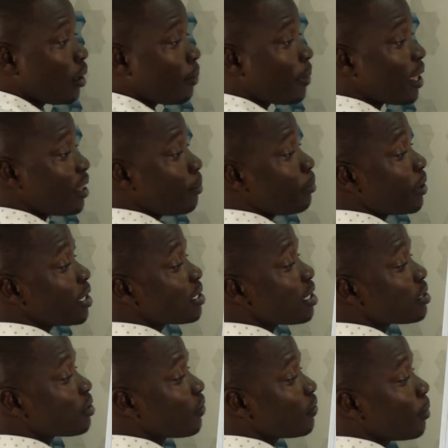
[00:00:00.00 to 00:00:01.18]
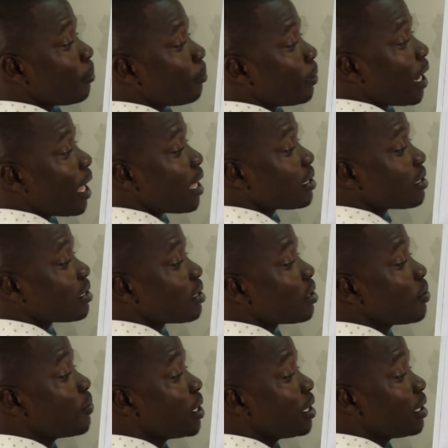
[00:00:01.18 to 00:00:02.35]
But the presence of the plus
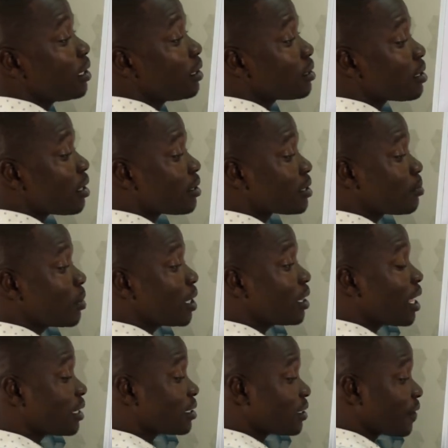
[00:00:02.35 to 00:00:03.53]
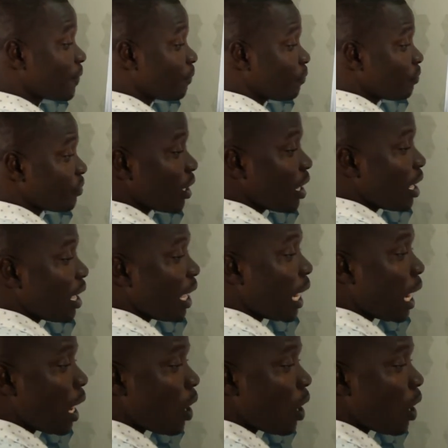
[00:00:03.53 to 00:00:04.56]
3 tells me that it